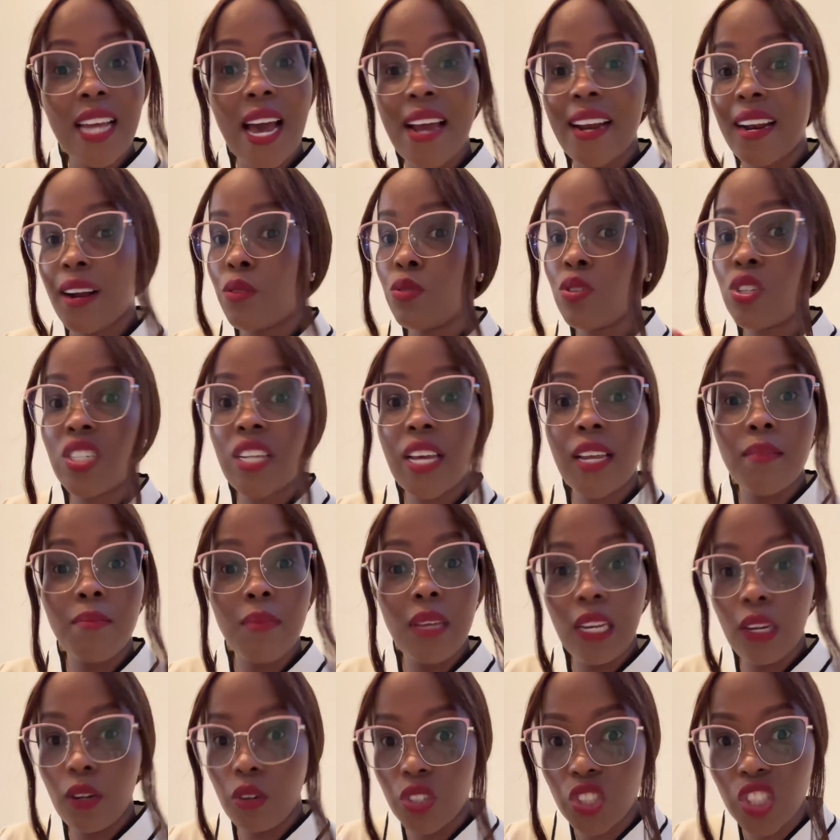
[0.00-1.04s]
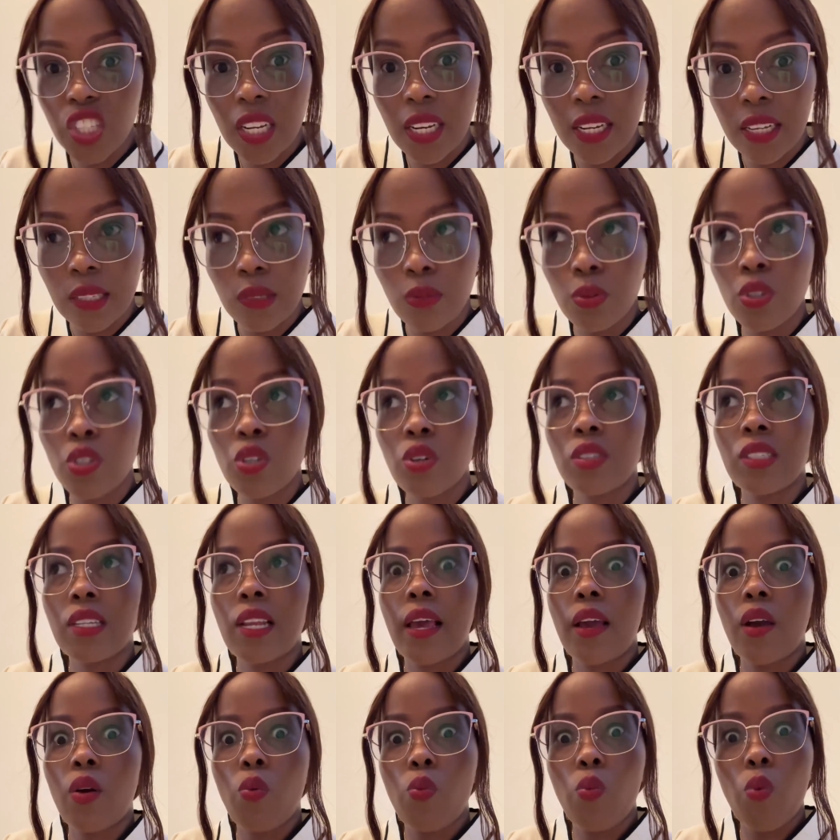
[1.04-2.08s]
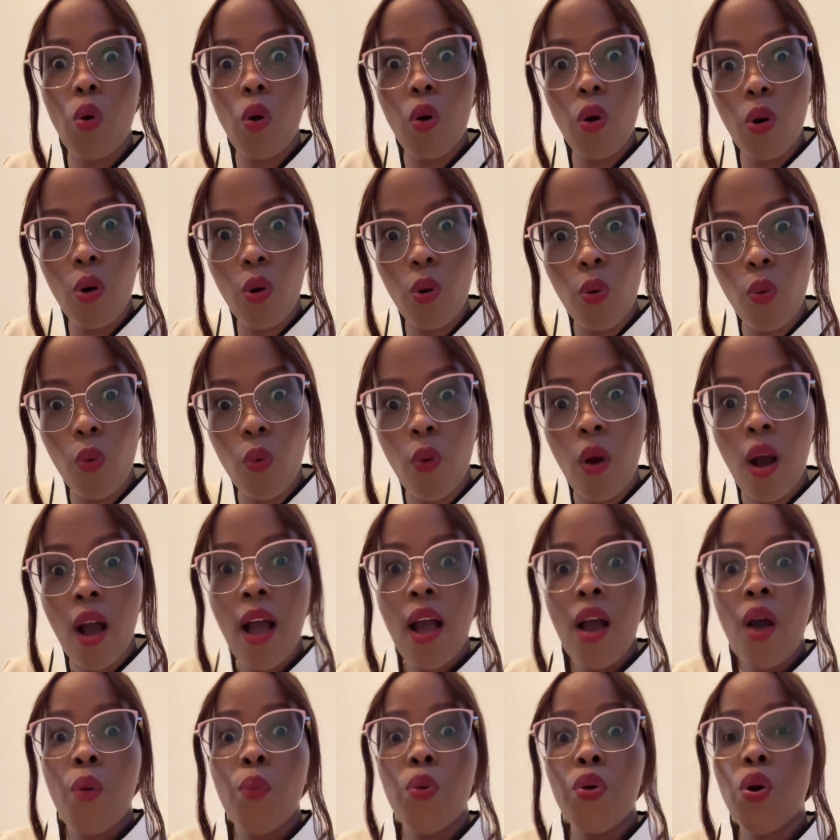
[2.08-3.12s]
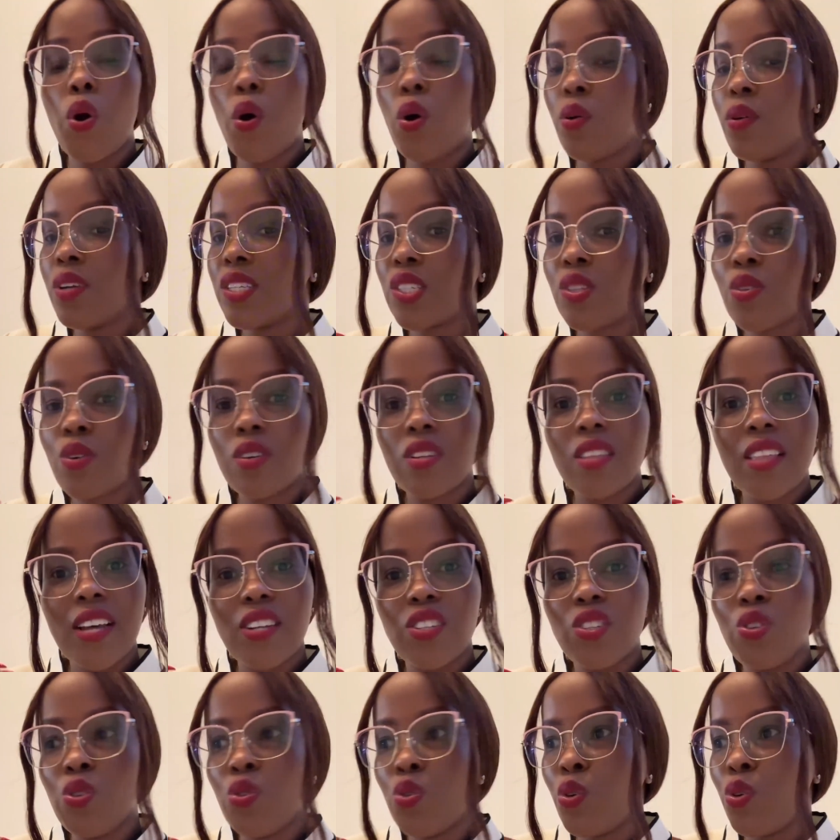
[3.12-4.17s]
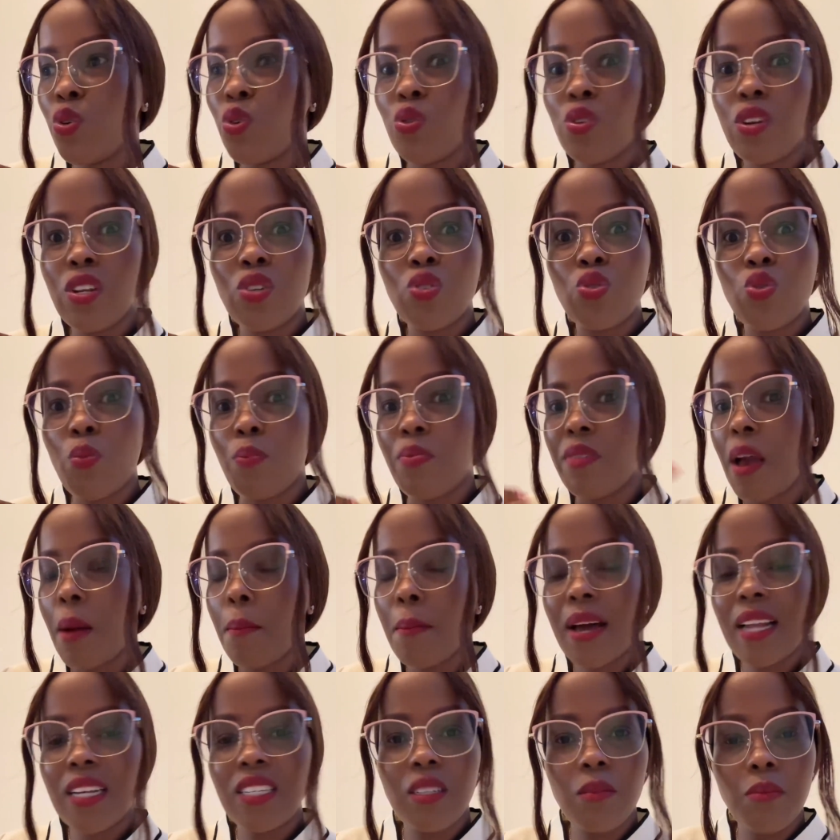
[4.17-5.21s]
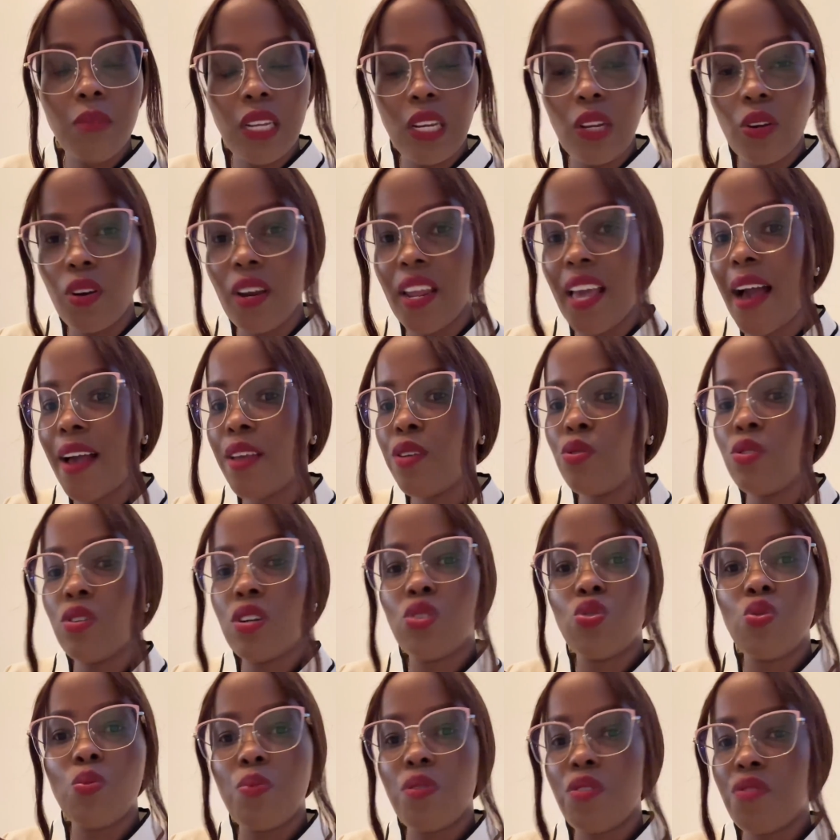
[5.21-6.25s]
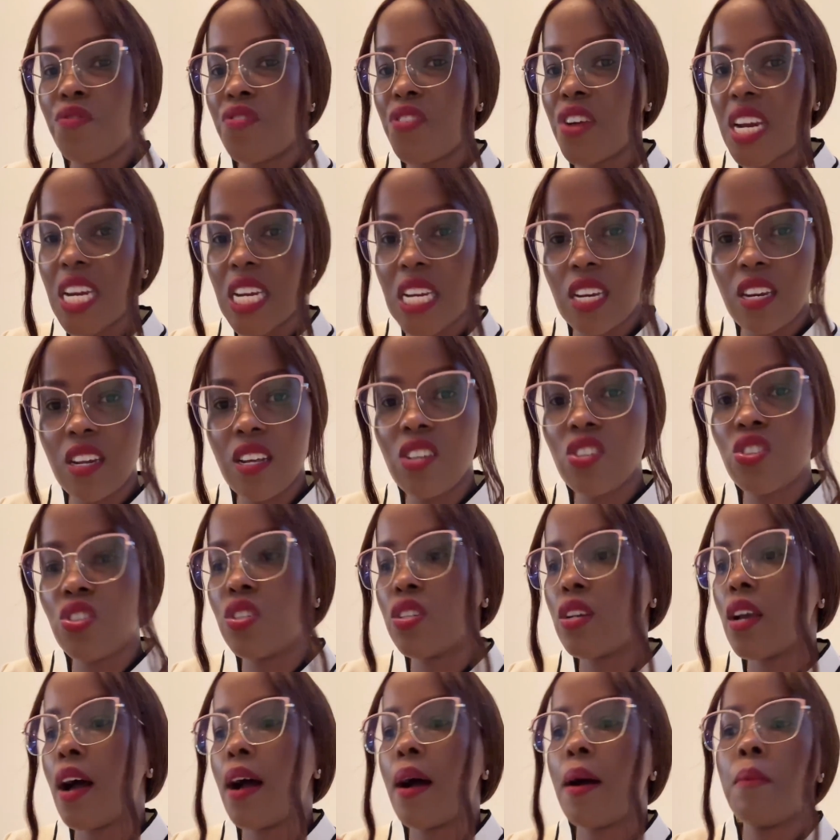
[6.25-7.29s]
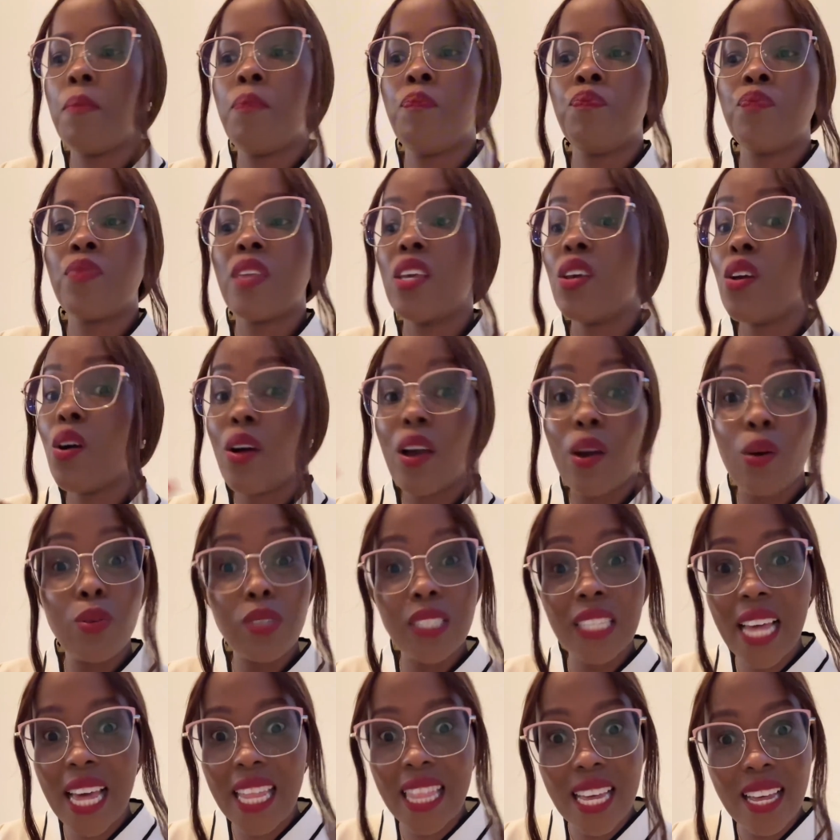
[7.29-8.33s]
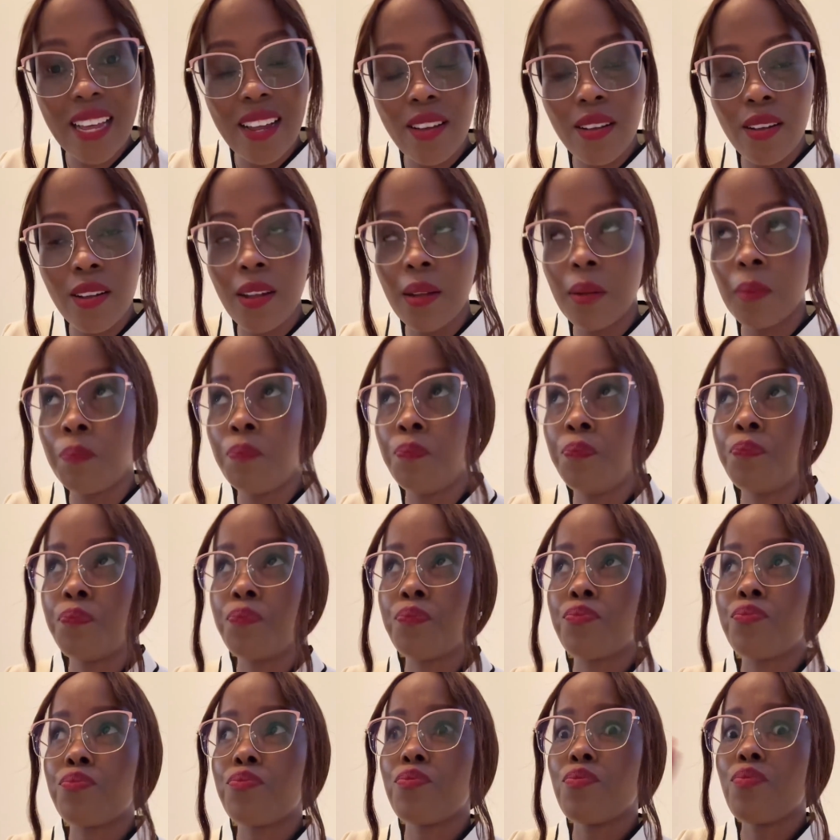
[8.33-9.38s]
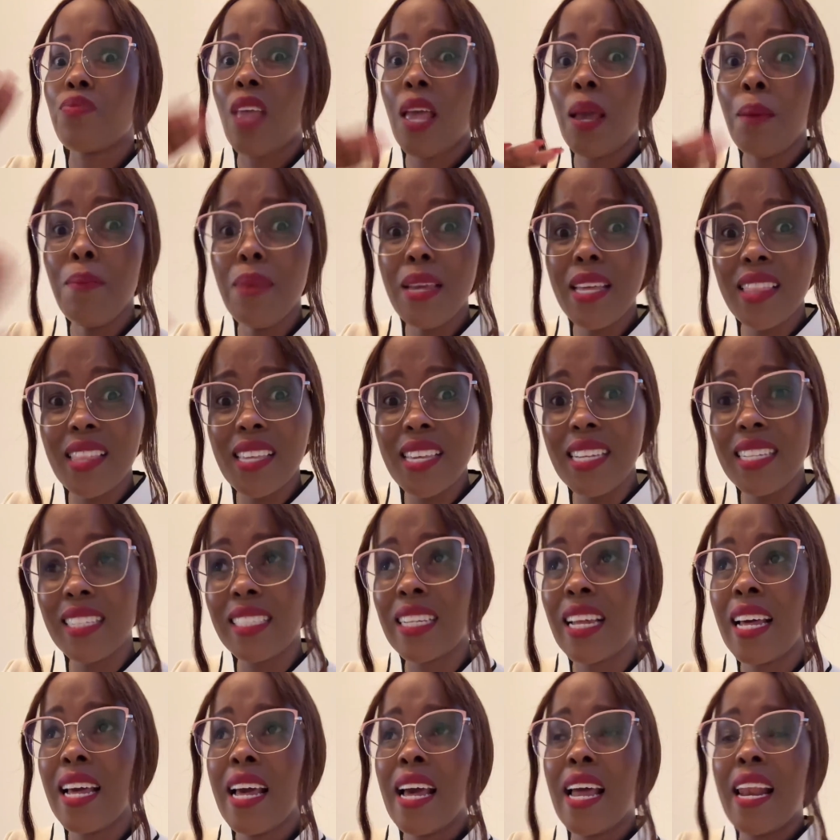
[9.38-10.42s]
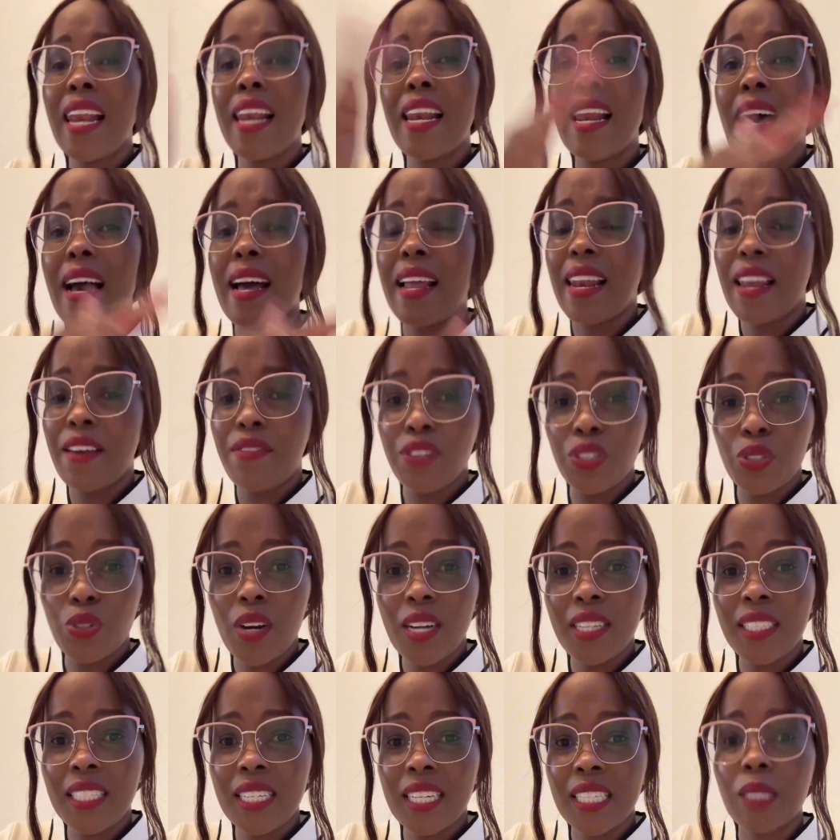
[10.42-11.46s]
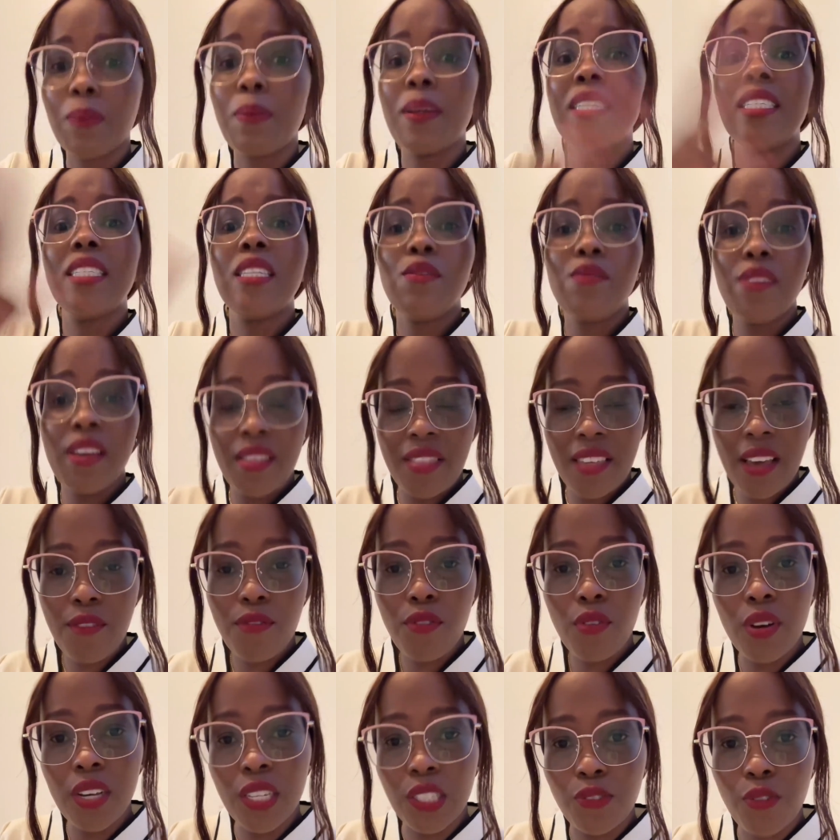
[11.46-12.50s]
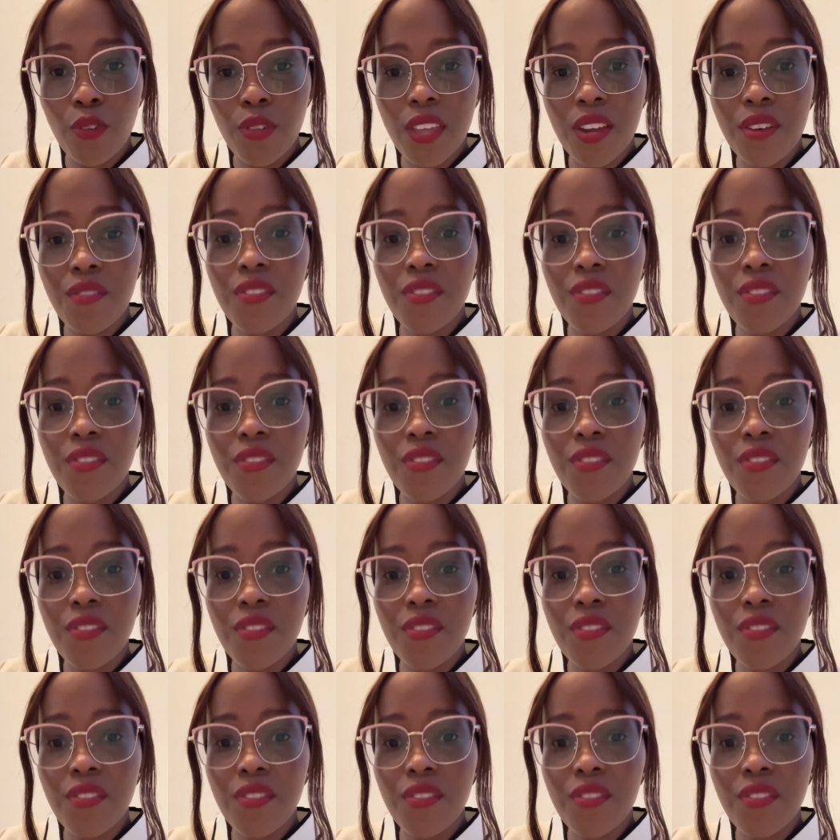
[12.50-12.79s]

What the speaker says: around 10 million shillings, which was like, whoa. We always thought that, you need to be a multi-millionaire, you need to be very rich, because the other, myth is life insurance is expensive and therefore it's for the